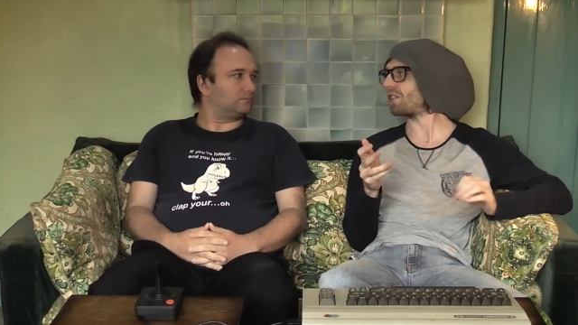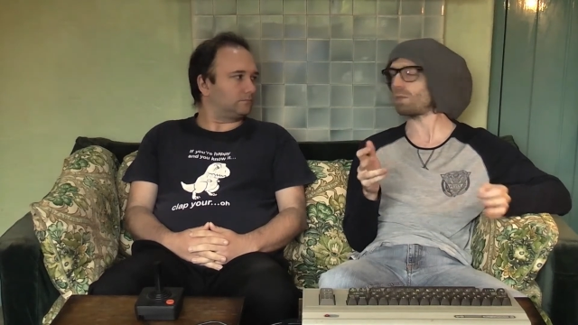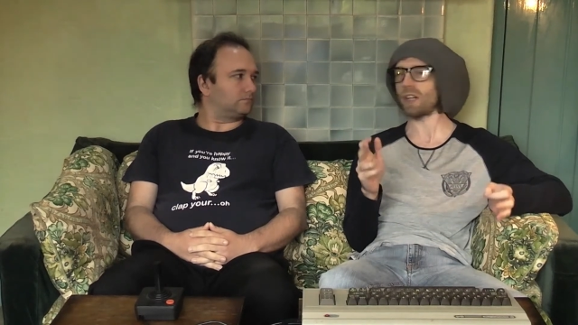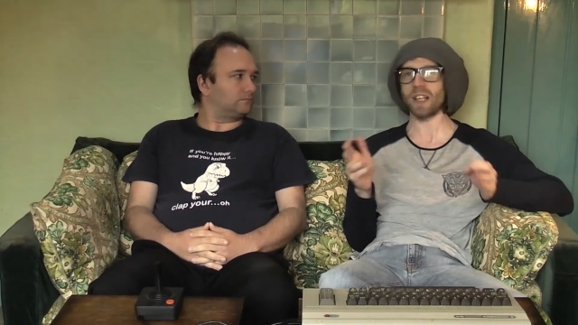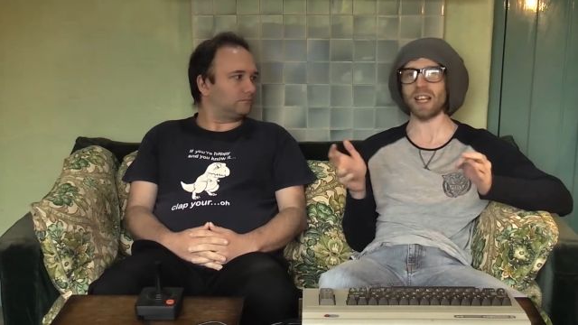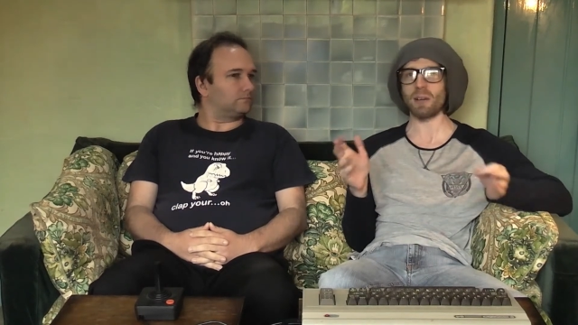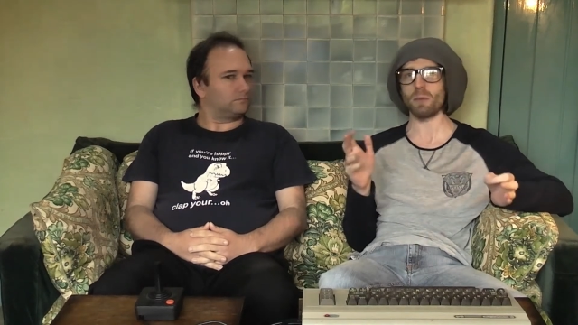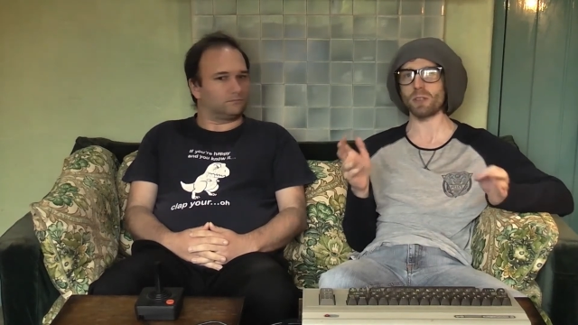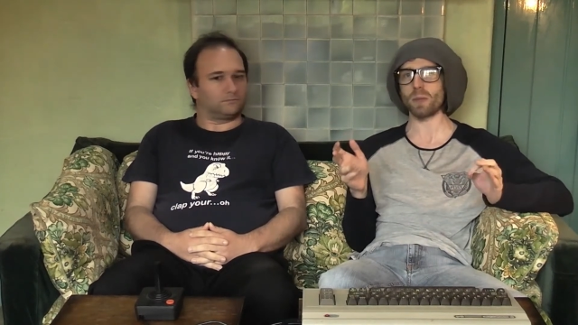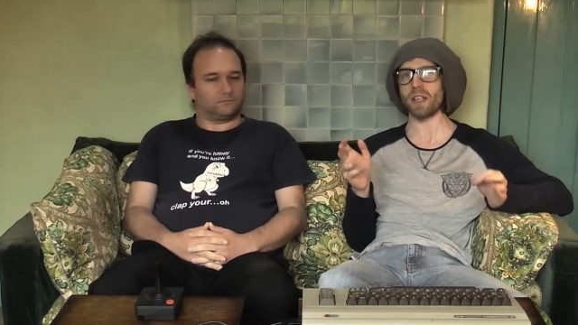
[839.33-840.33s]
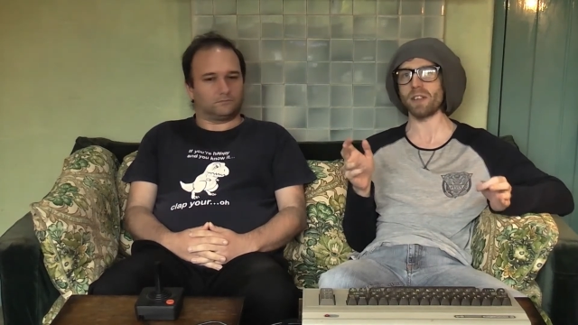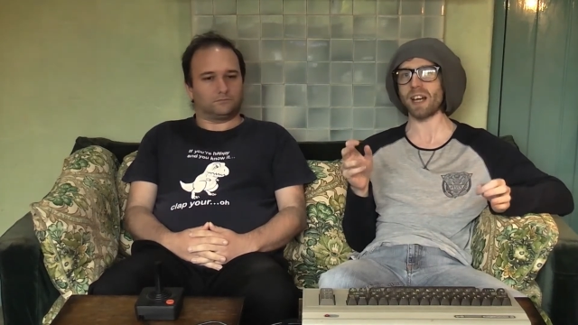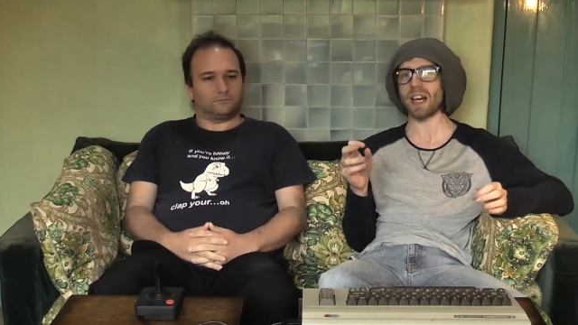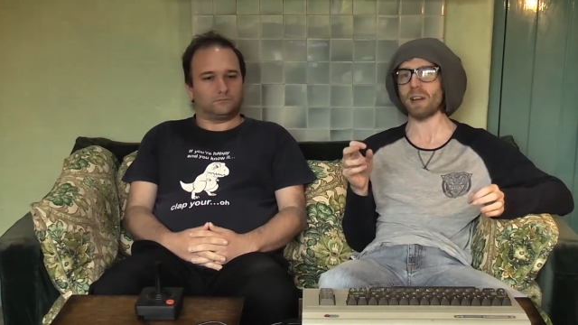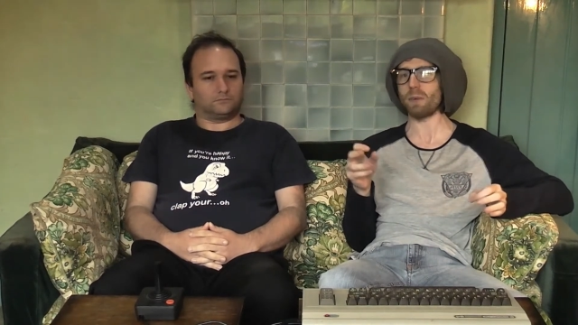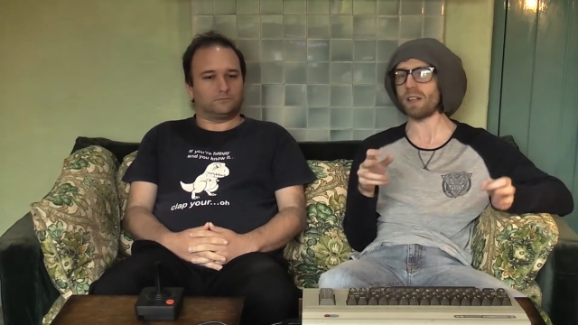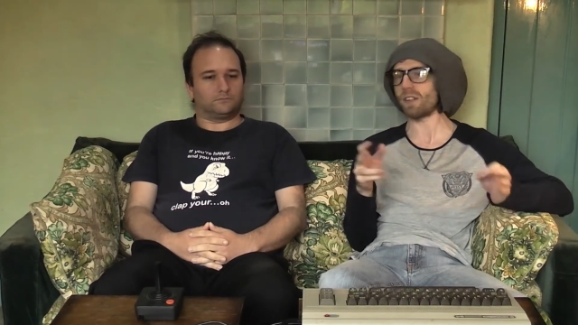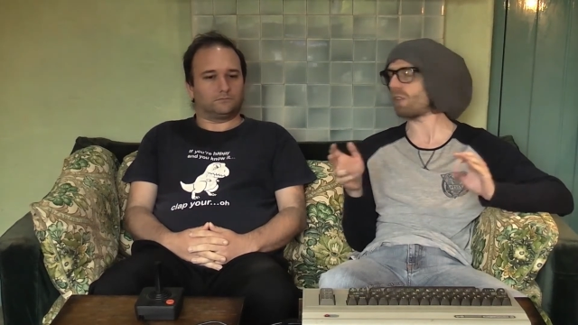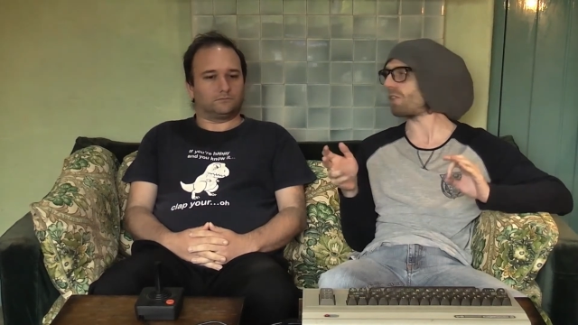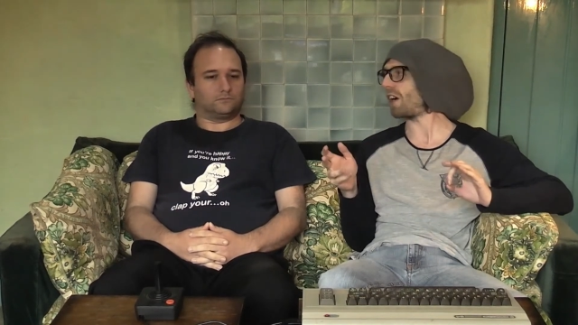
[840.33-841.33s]
Speaker 1: just working out which way you're going when
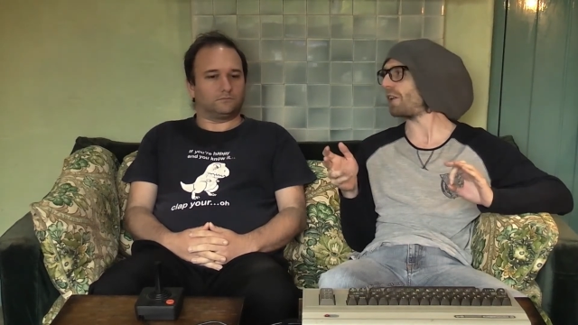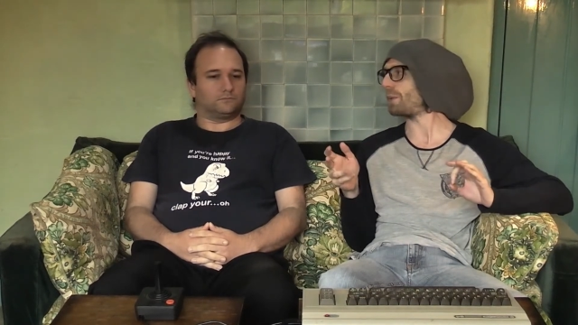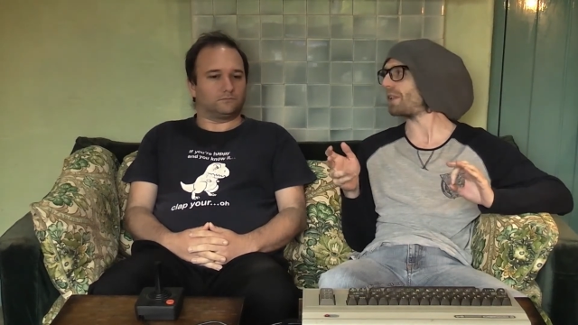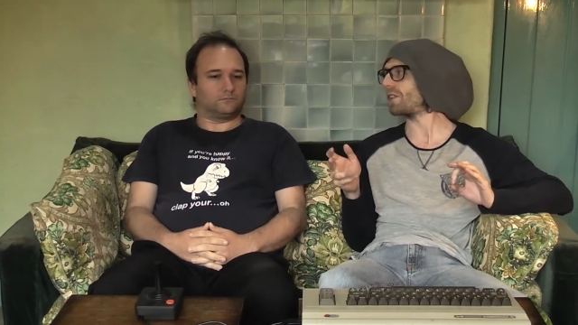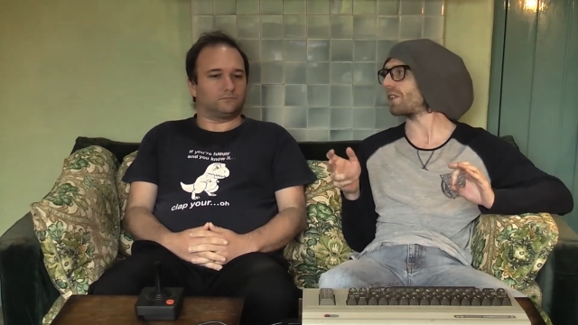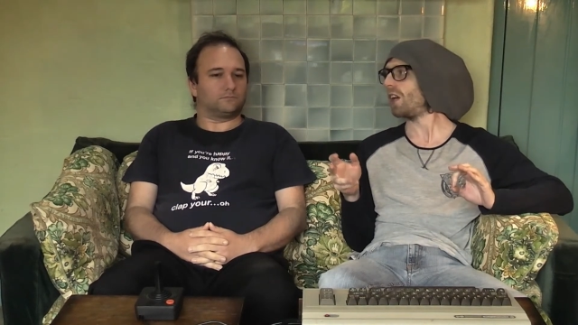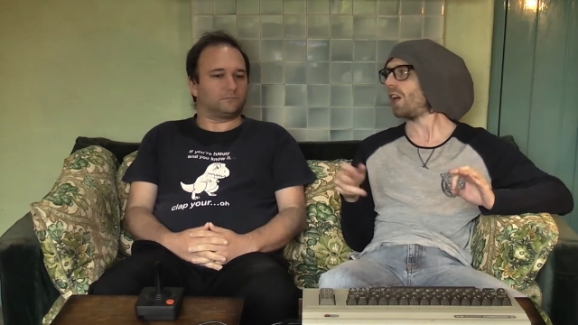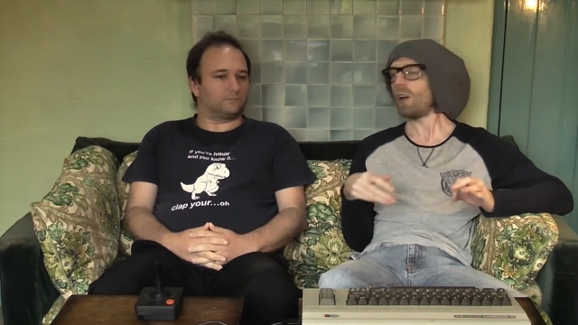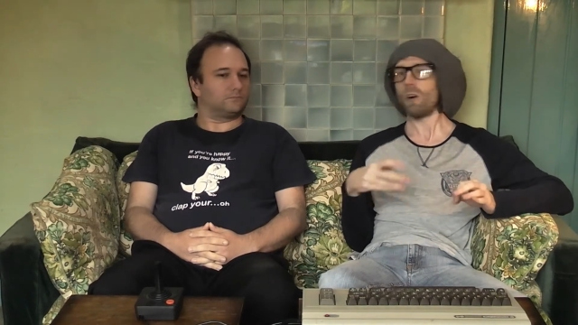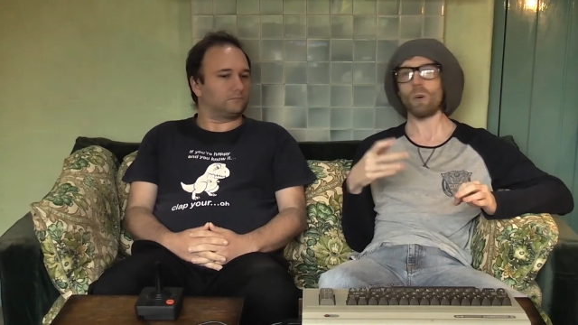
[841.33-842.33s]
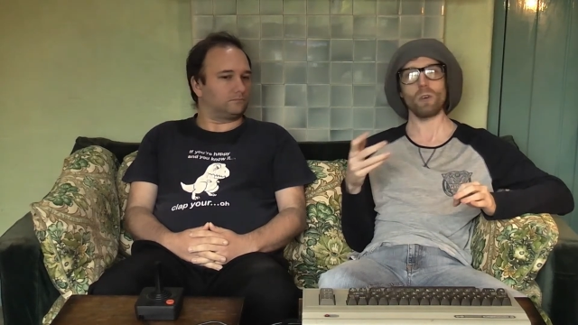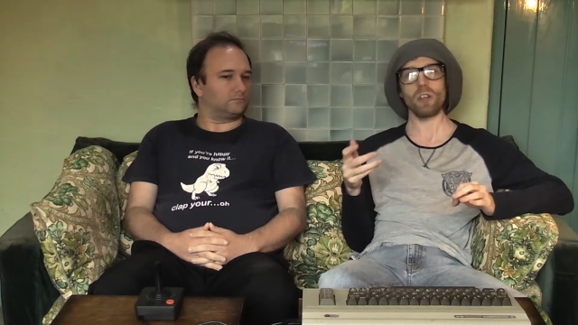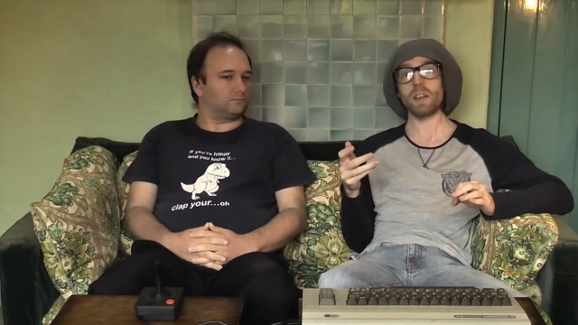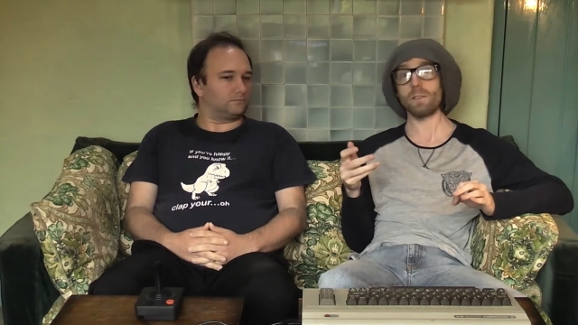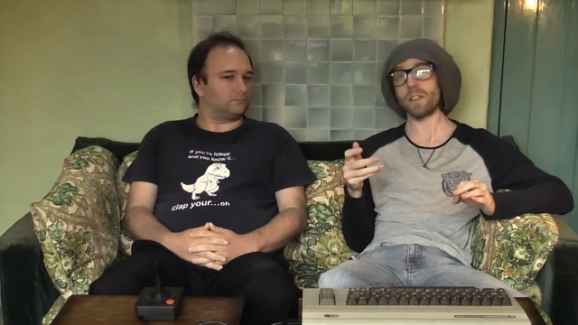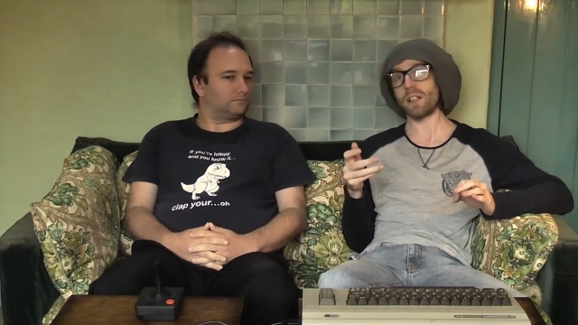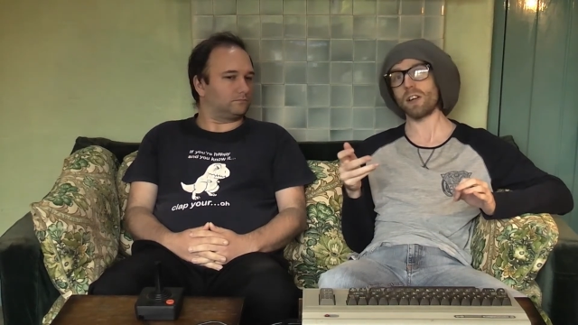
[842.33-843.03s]
the door opens, or looking for the